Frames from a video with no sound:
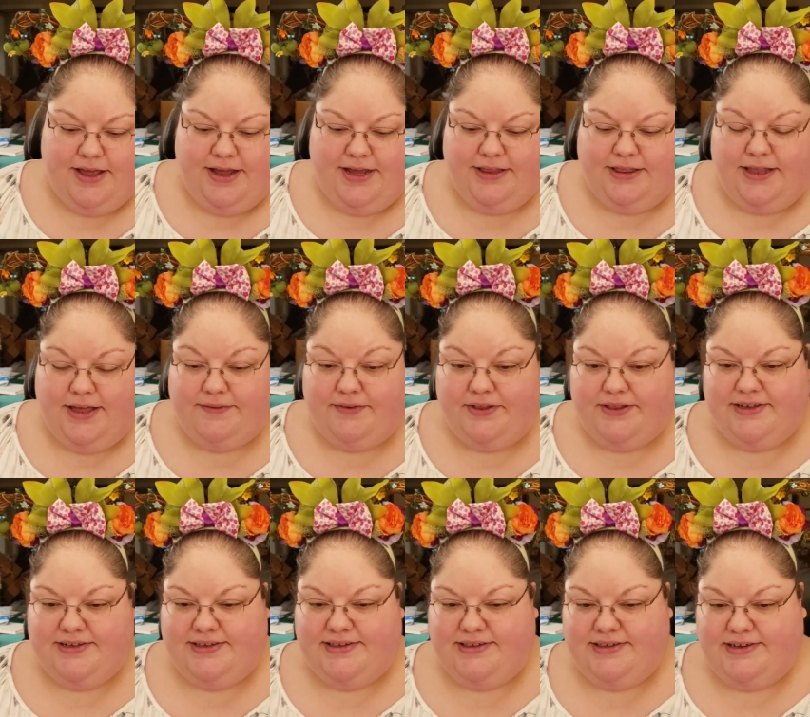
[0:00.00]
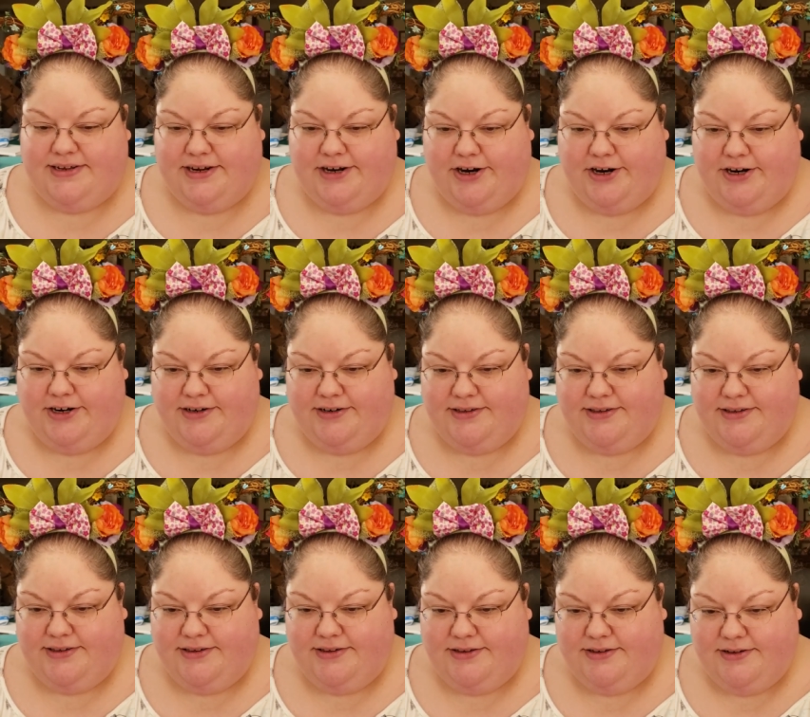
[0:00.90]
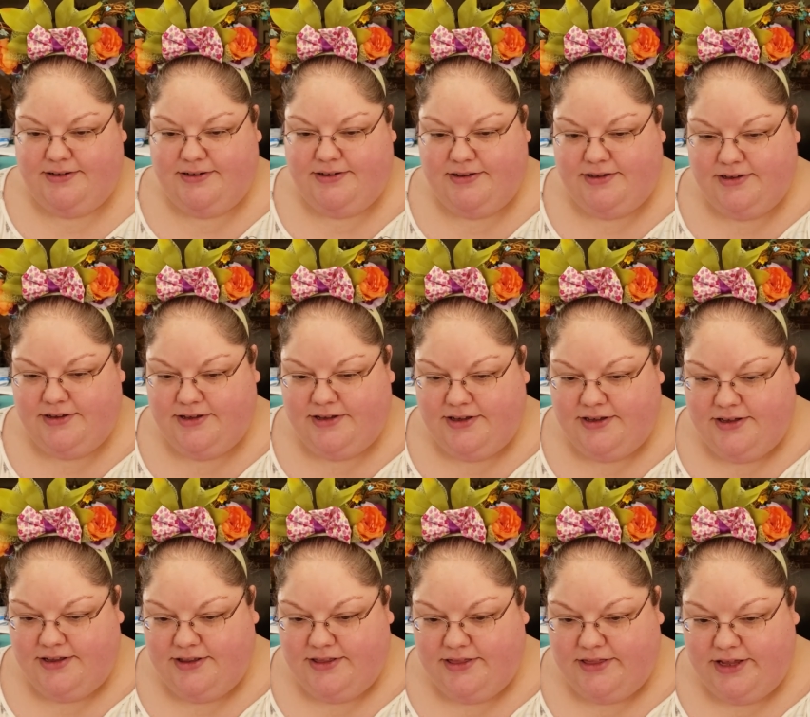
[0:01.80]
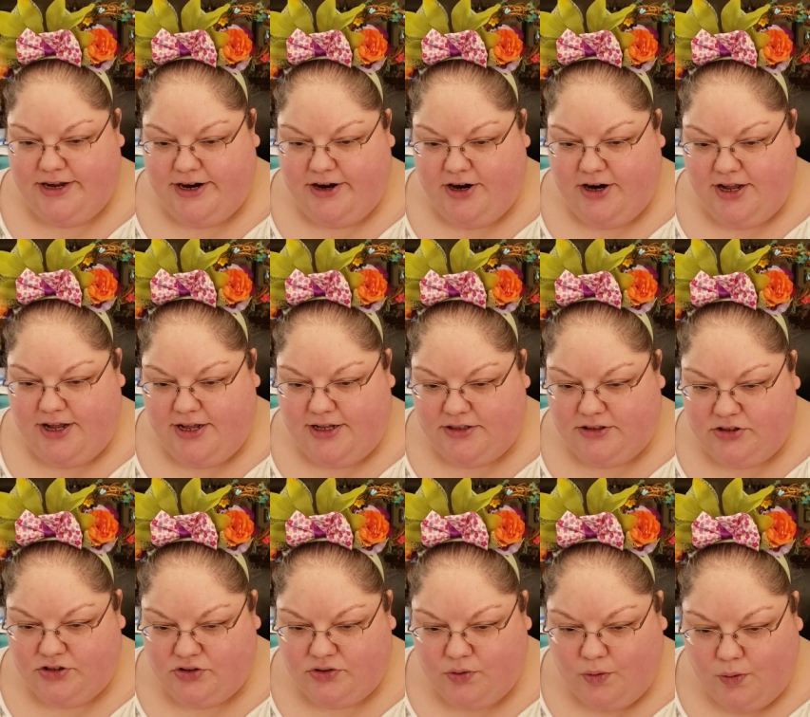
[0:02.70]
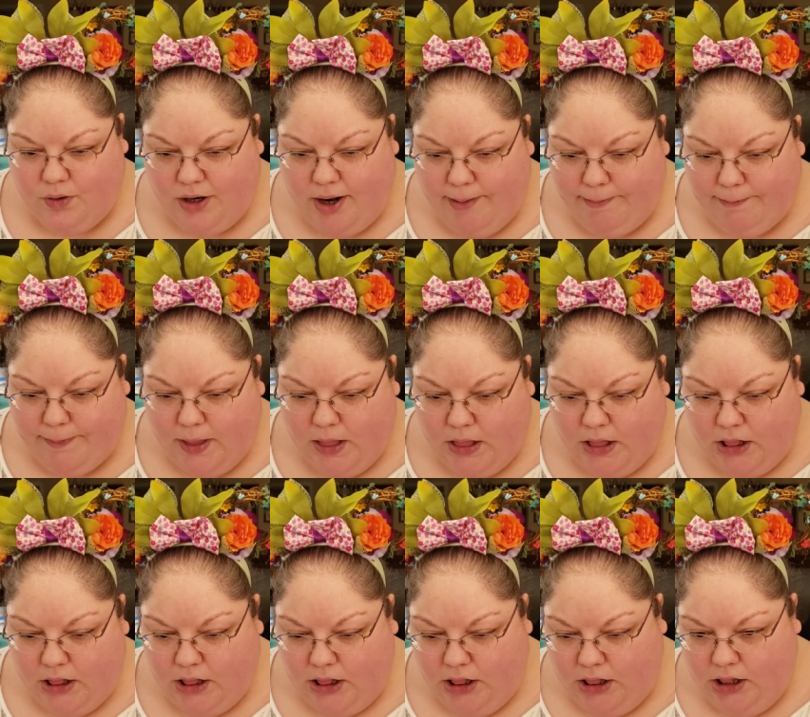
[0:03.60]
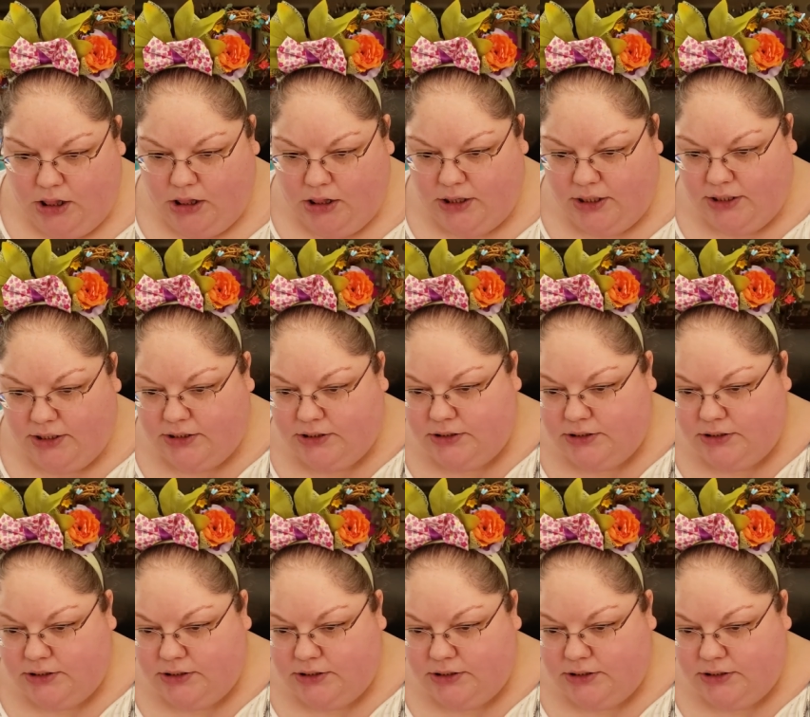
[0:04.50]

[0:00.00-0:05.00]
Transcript: I love all these stickers. They're adorable.